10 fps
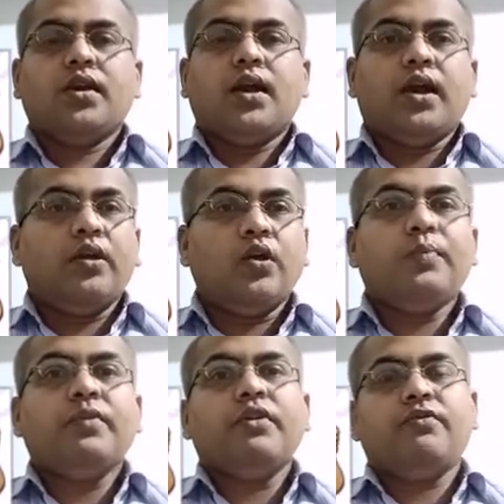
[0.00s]
I
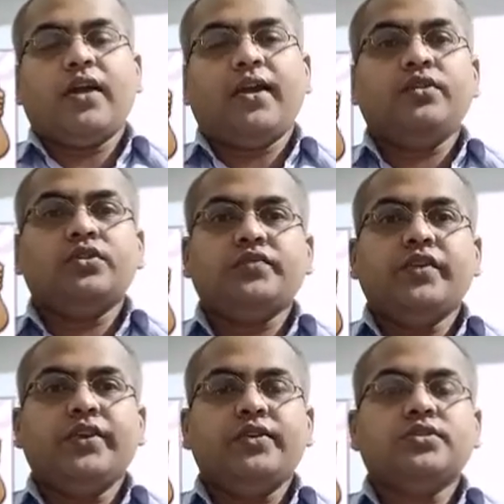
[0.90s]
hope you will find those
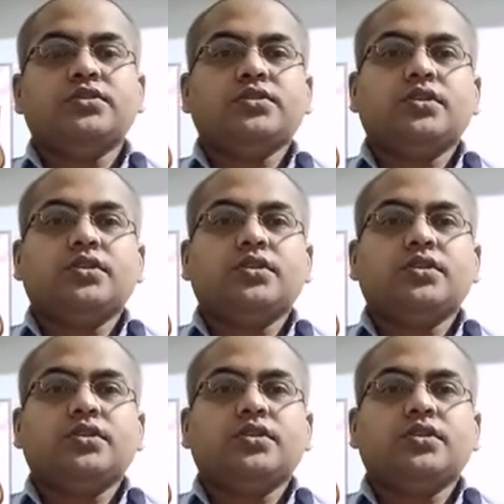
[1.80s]
videos.